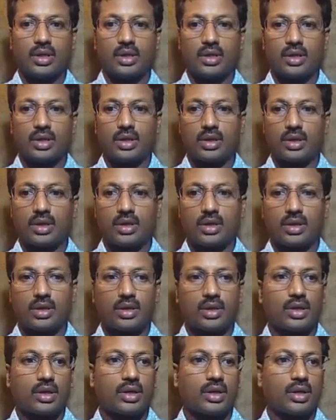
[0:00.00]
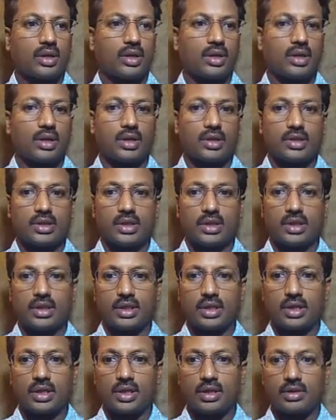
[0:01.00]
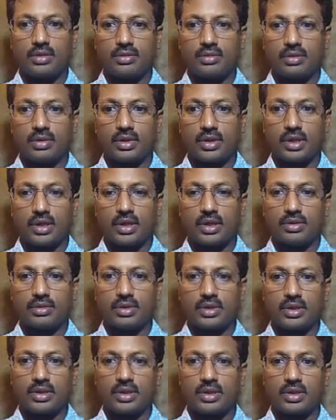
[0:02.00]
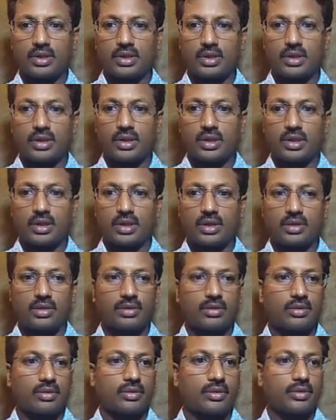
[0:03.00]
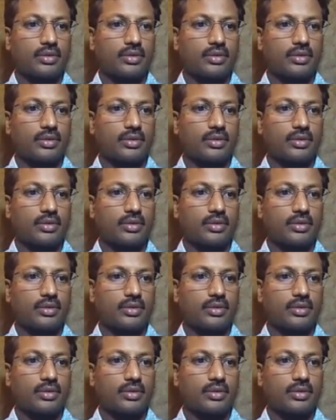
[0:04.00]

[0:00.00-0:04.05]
Then let's see the curve. The curve is here,